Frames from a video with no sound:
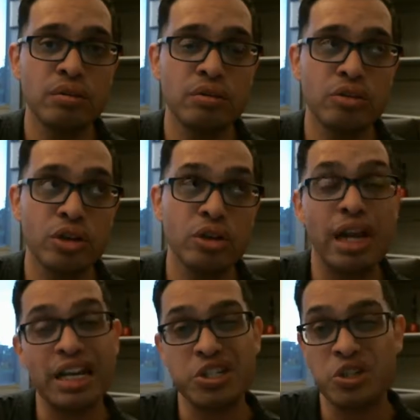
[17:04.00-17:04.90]
Sorry, you can
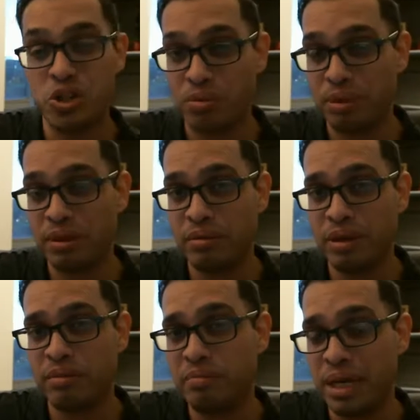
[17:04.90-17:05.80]
actually start
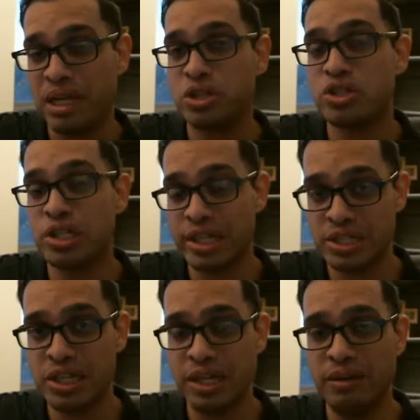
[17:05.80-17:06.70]
in page
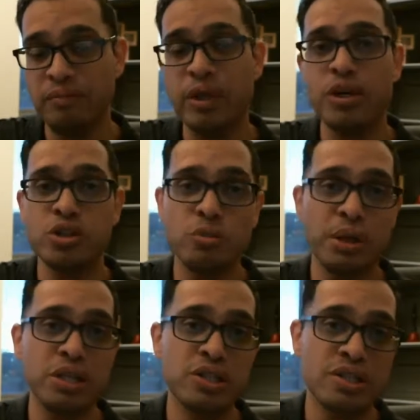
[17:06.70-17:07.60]
16. So
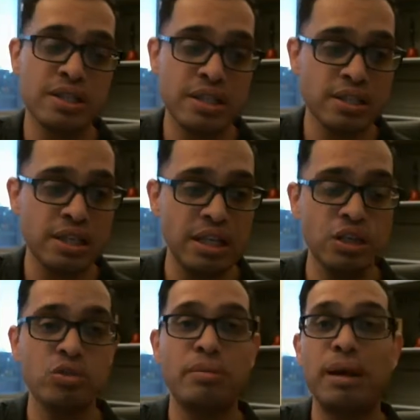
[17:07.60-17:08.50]
pages 16
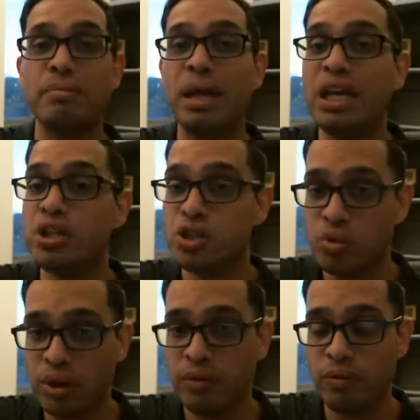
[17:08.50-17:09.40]
to about page
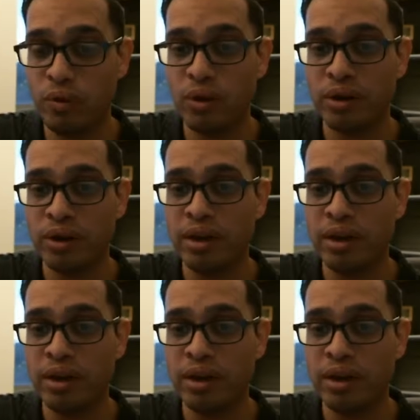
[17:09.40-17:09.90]
24.